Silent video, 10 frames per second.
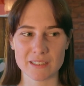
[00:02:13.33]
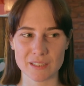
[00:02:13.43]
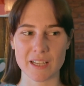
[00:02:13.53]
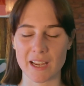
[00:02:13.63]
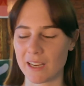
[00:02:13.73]

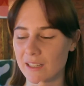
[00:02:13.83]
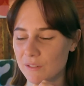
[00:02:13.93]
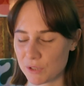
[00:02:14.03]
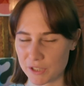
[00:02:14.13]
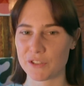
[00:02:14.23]
today
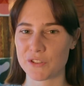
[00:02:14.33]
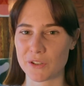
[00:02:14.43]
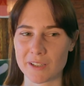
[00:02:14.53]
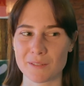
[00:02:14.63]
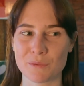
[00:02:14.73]
we're gonna
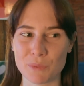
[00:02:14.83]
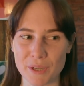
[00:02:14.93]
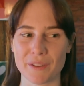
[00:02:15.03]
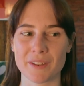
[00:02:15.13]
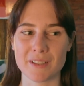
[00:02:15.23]
start
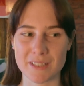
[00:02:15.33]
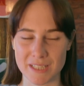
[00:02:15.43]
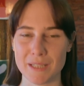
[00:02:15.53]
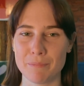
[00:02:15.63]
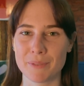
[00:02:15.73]
with a
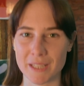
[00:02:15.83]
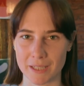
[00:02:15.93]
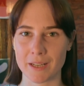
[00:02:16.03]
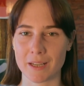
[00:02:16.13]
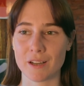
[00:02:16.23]
deep
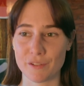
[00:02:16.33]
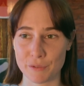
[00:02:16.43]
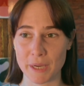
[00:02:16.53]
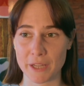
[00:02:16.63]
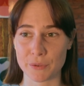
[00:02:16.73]
cleaning of the
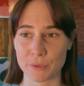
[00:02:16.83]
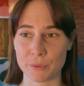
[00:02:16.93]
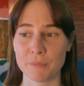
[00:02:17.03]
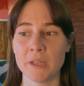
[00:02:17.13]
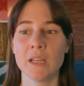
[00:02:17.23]

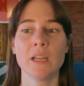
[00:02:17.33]
bathroom.